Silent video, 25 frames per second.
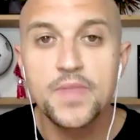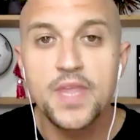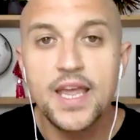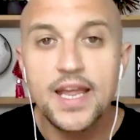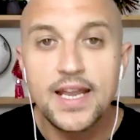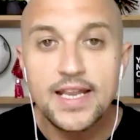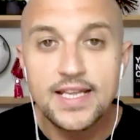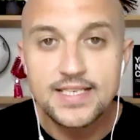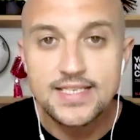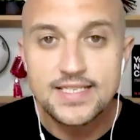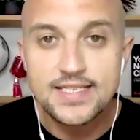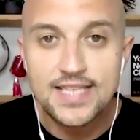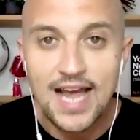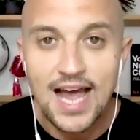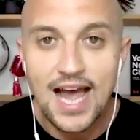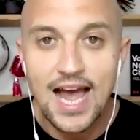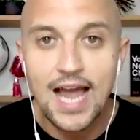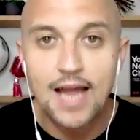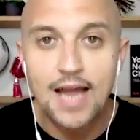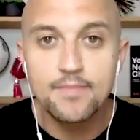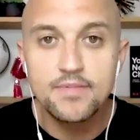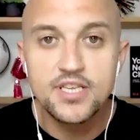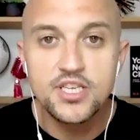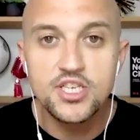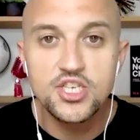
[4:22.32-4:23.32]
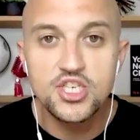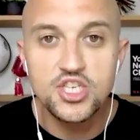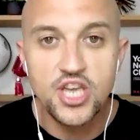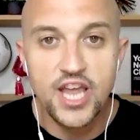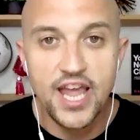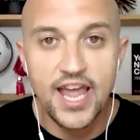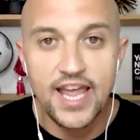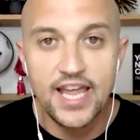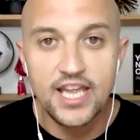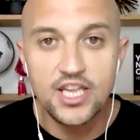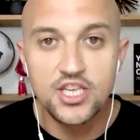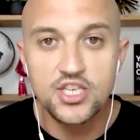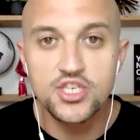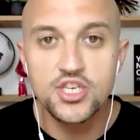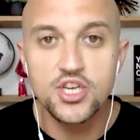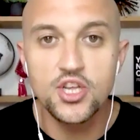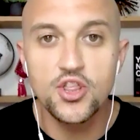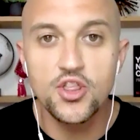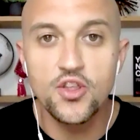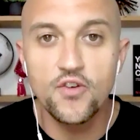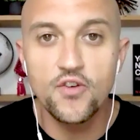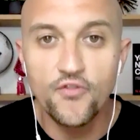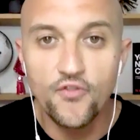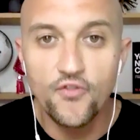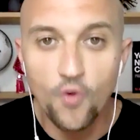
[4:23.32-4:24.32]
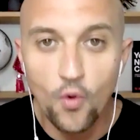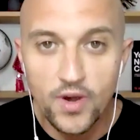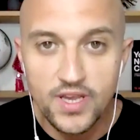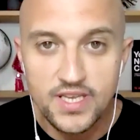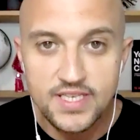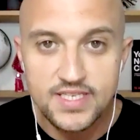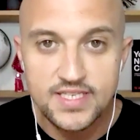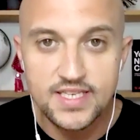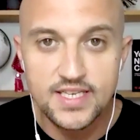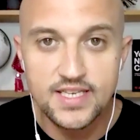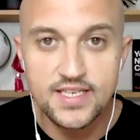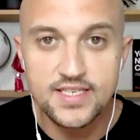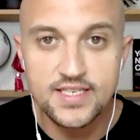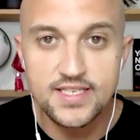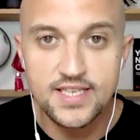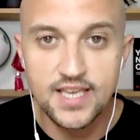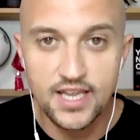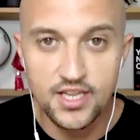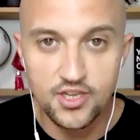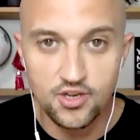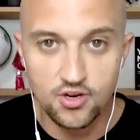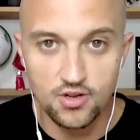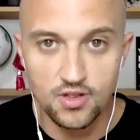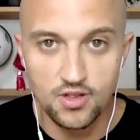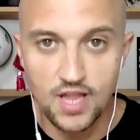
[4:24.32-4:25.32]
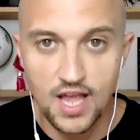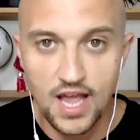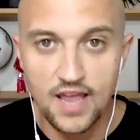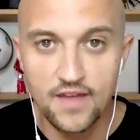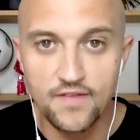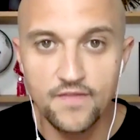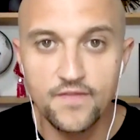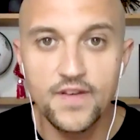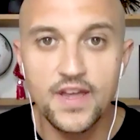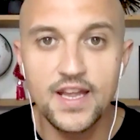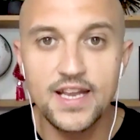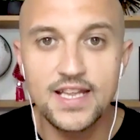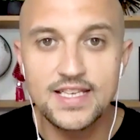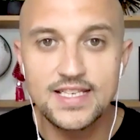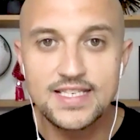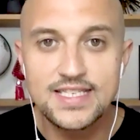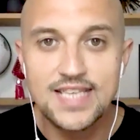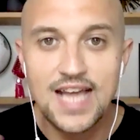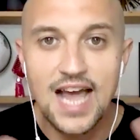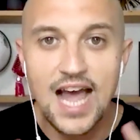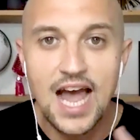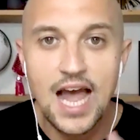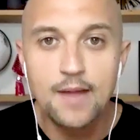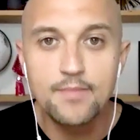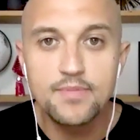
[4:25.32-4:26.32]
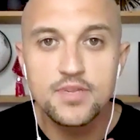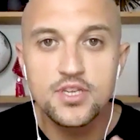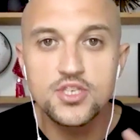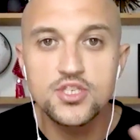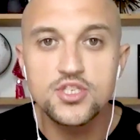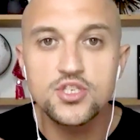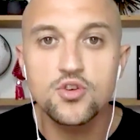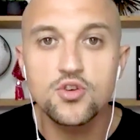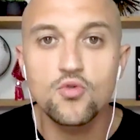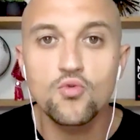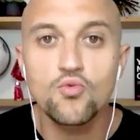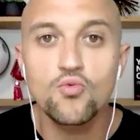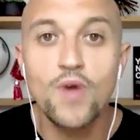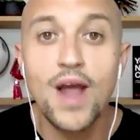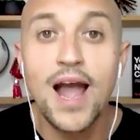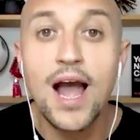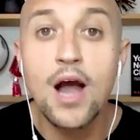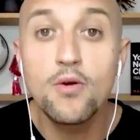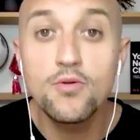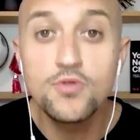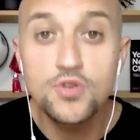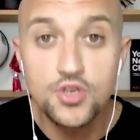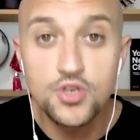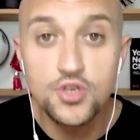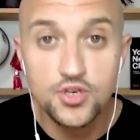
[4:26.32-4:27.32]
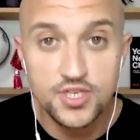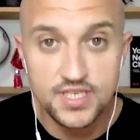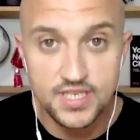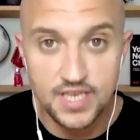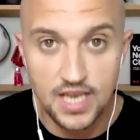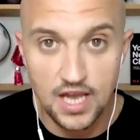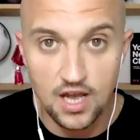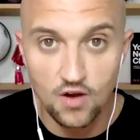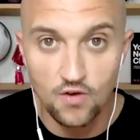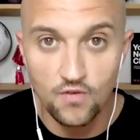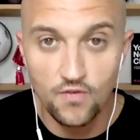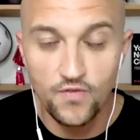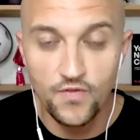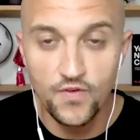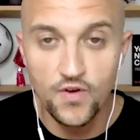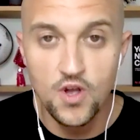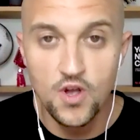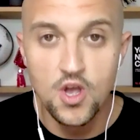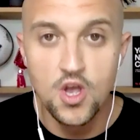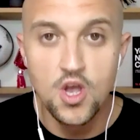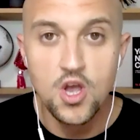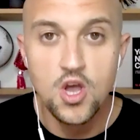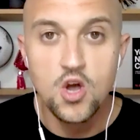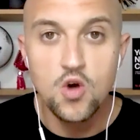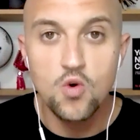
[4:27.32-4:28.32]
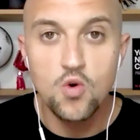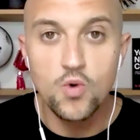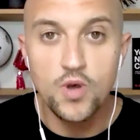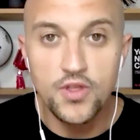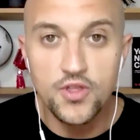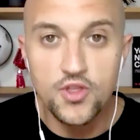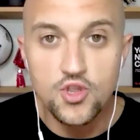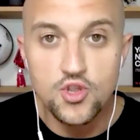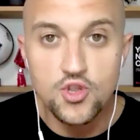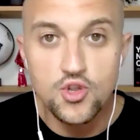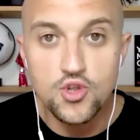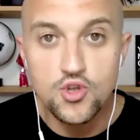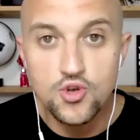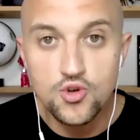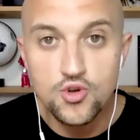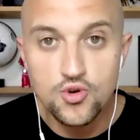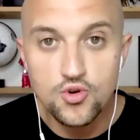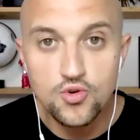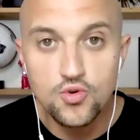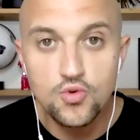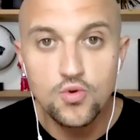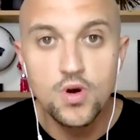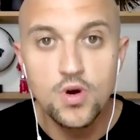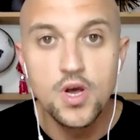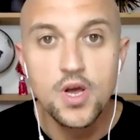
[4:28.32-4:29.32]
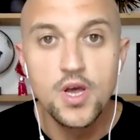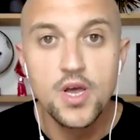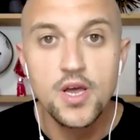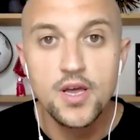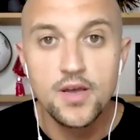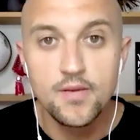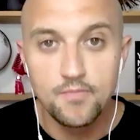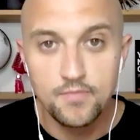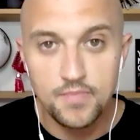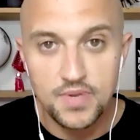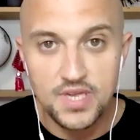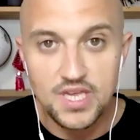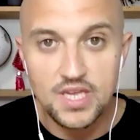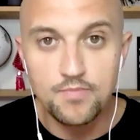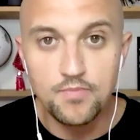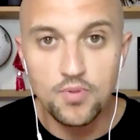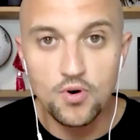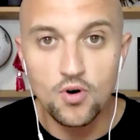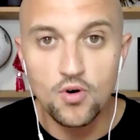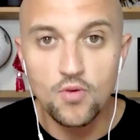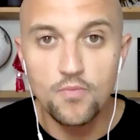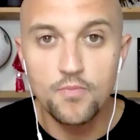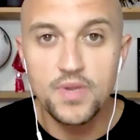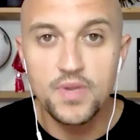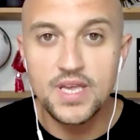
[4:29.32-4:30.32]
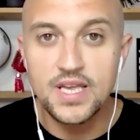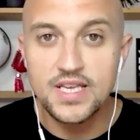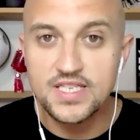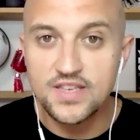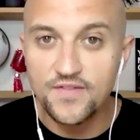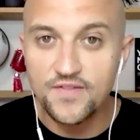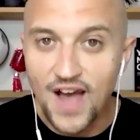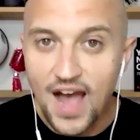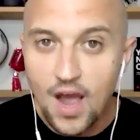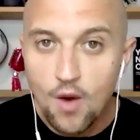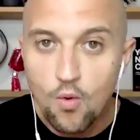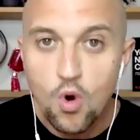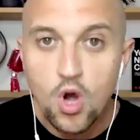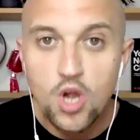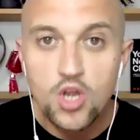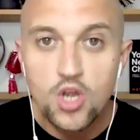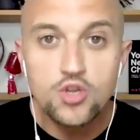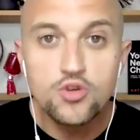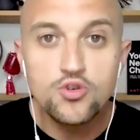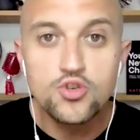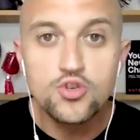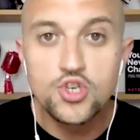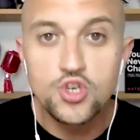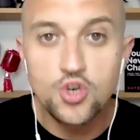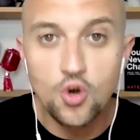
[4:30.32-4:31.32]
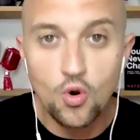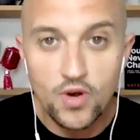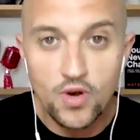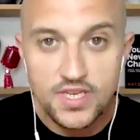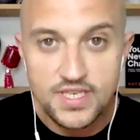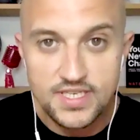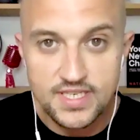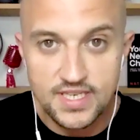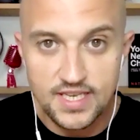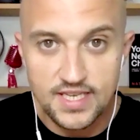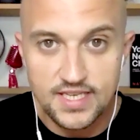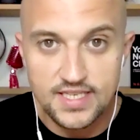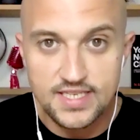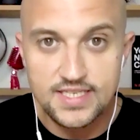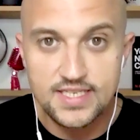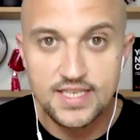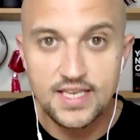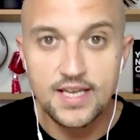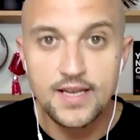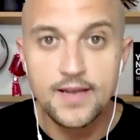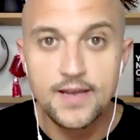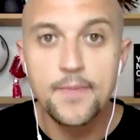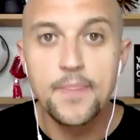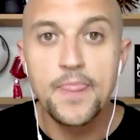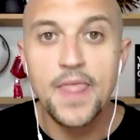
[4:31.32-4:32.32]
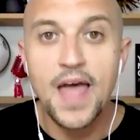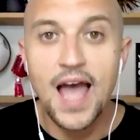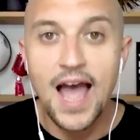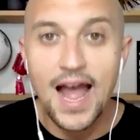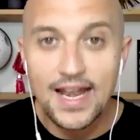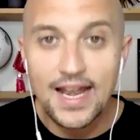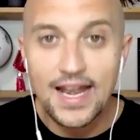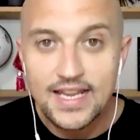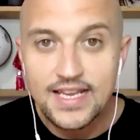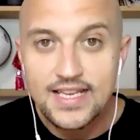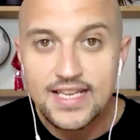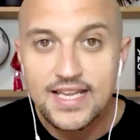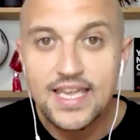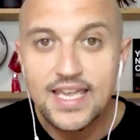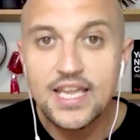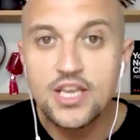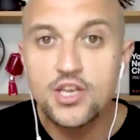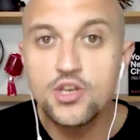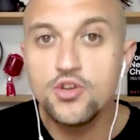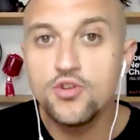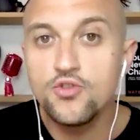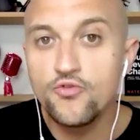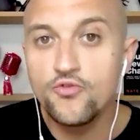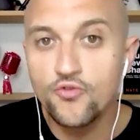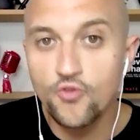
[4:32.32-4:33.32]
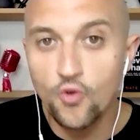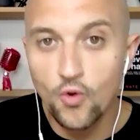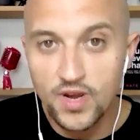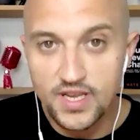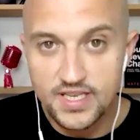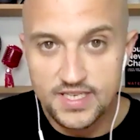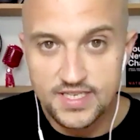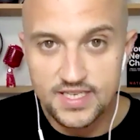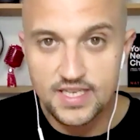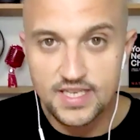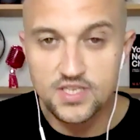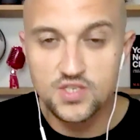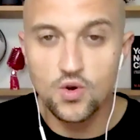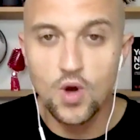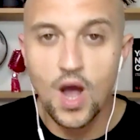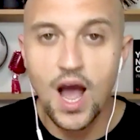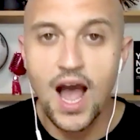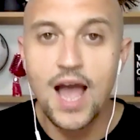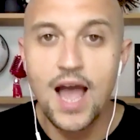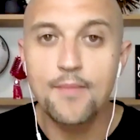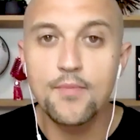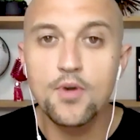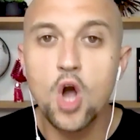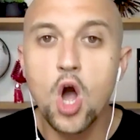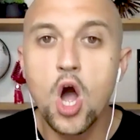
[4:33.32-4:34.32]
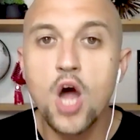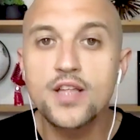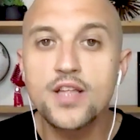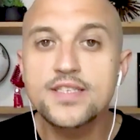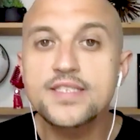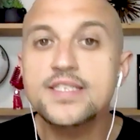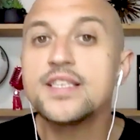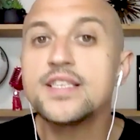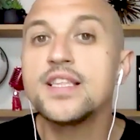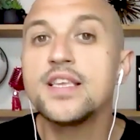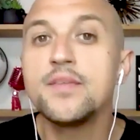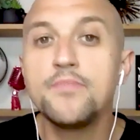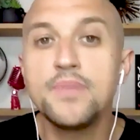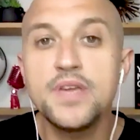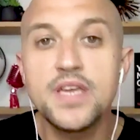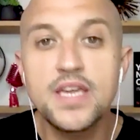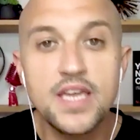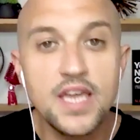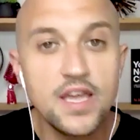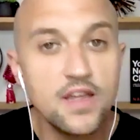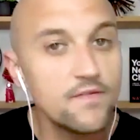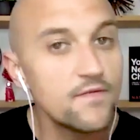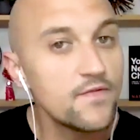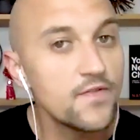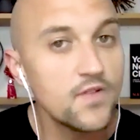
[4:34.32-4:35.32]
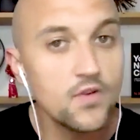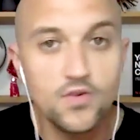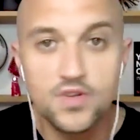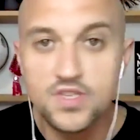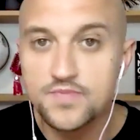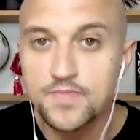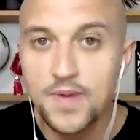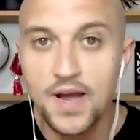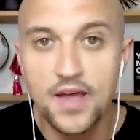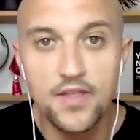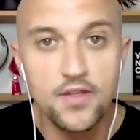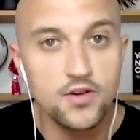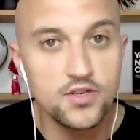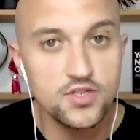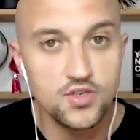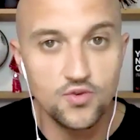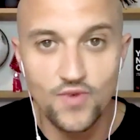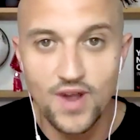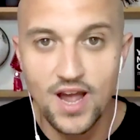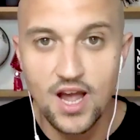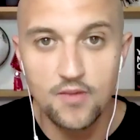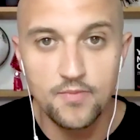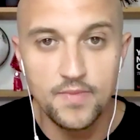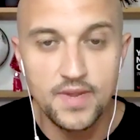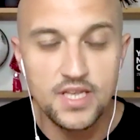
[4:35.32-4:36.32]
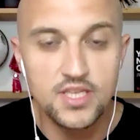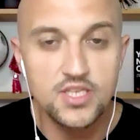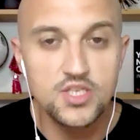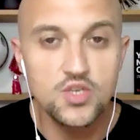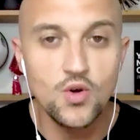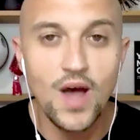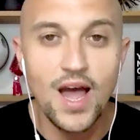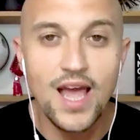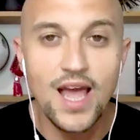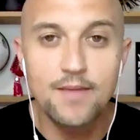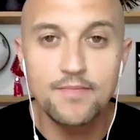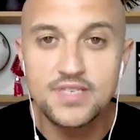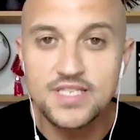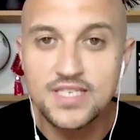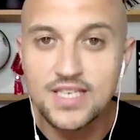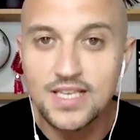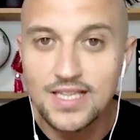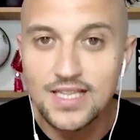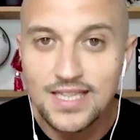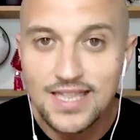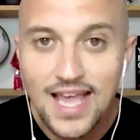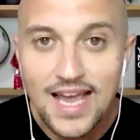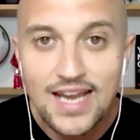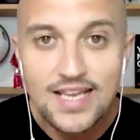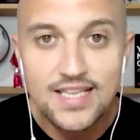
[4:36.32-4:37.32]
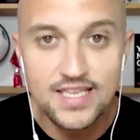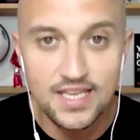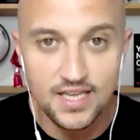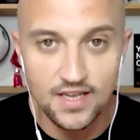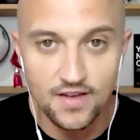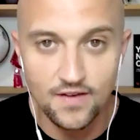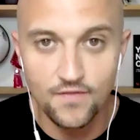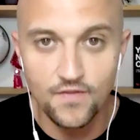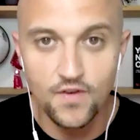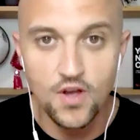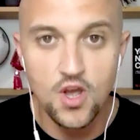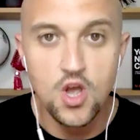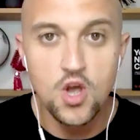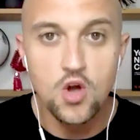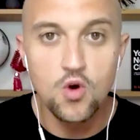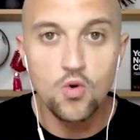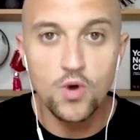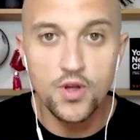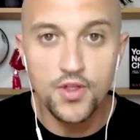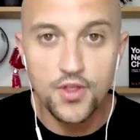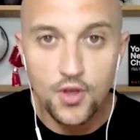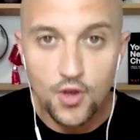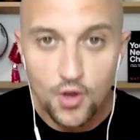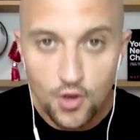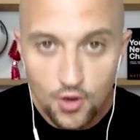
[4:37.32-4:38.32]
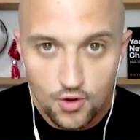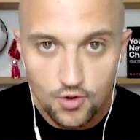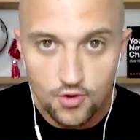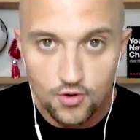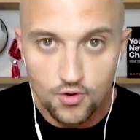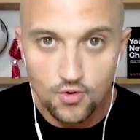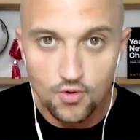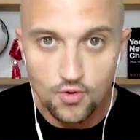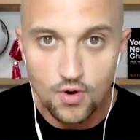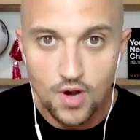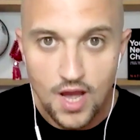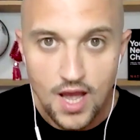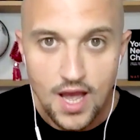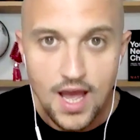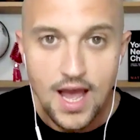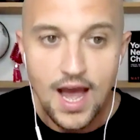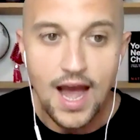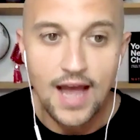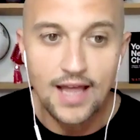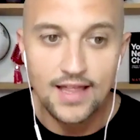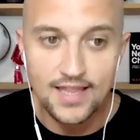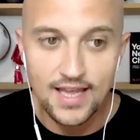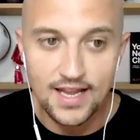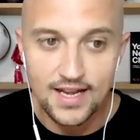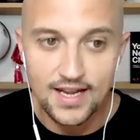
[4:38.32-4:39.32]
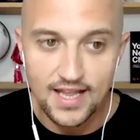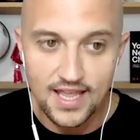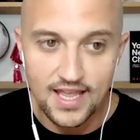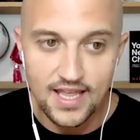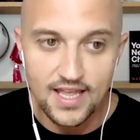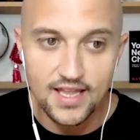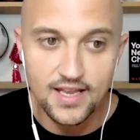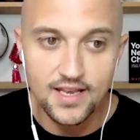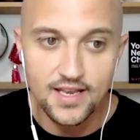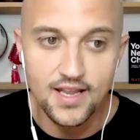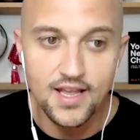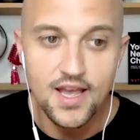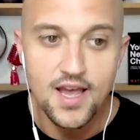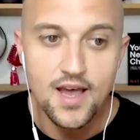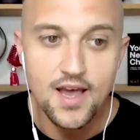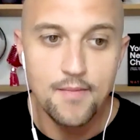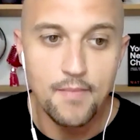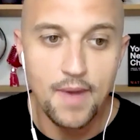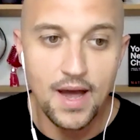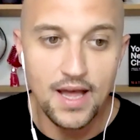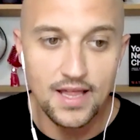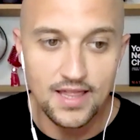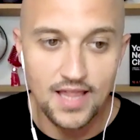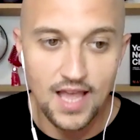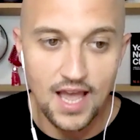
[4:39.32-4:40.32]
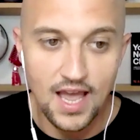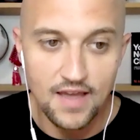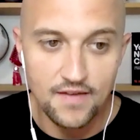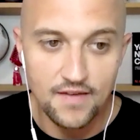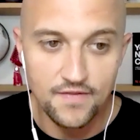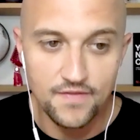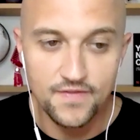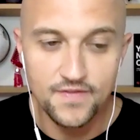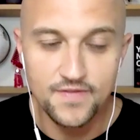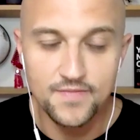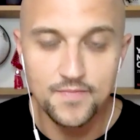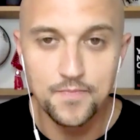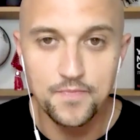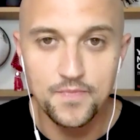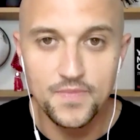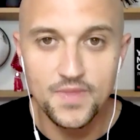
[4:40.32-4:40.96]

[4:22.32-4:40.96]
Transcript: it is time to change the voices in your life. It is time to surround yourself with new people because if I want new choices, I need to get new voices. I'm constantly being influenced by those around me. So I am selective with who I let in my life.